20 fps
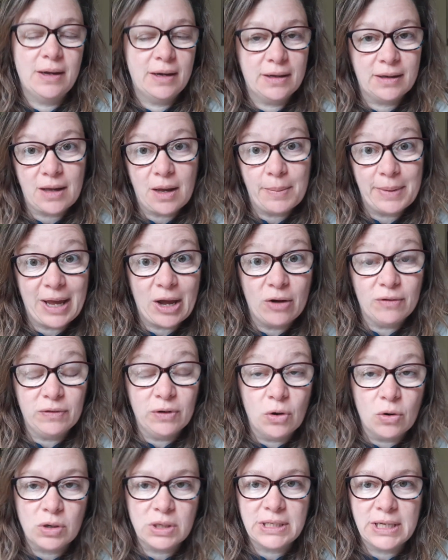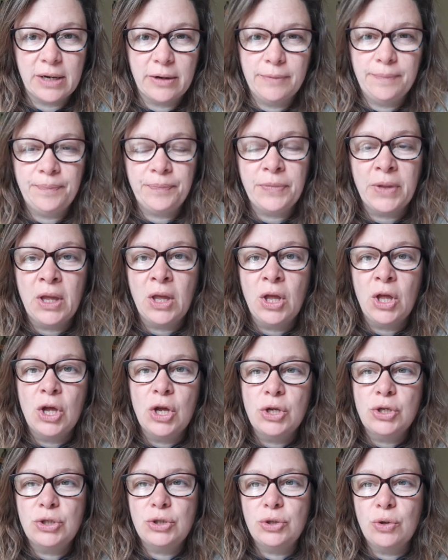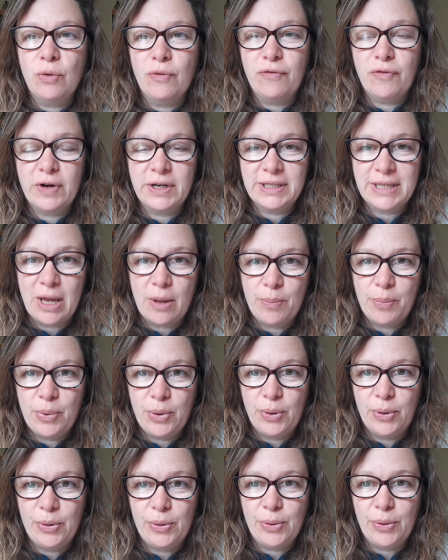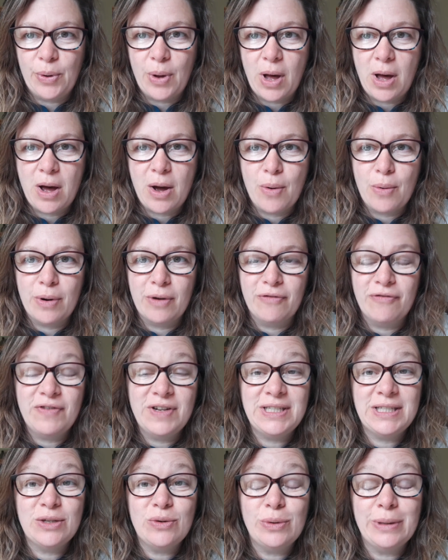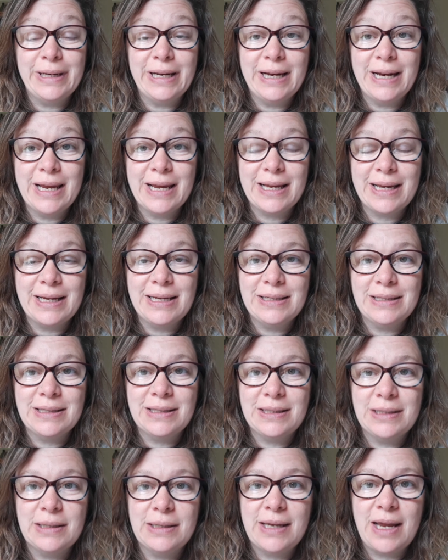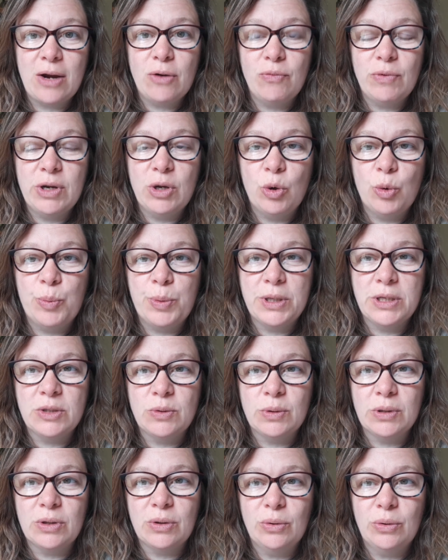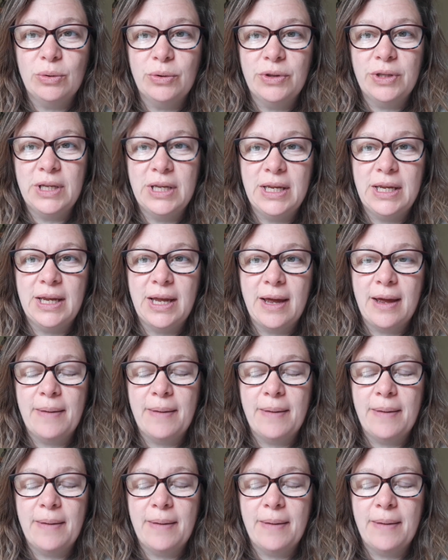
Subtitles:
coming out of lockdown. So, for example, our physical clinic is now reopened with all the